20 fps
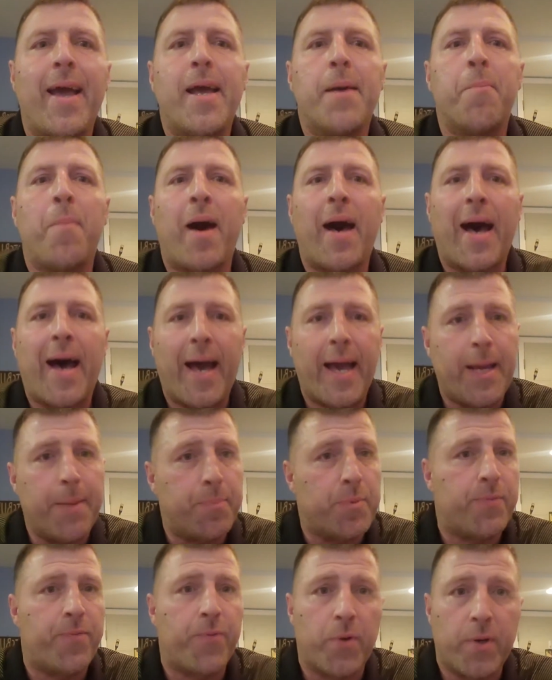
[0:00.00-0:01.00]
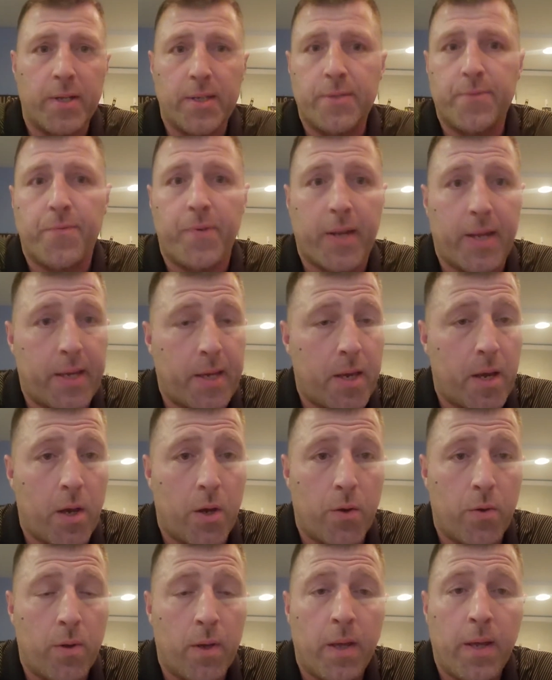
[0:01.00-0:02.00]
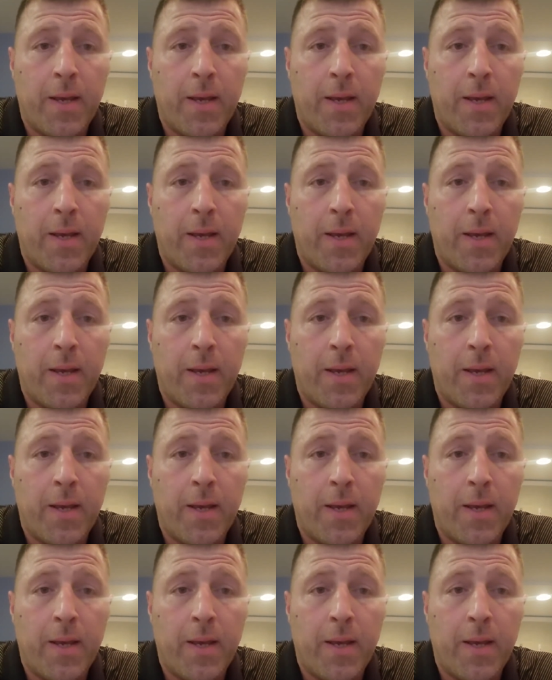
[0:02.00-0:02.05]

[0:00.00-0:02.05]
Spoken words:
am hyped for this video.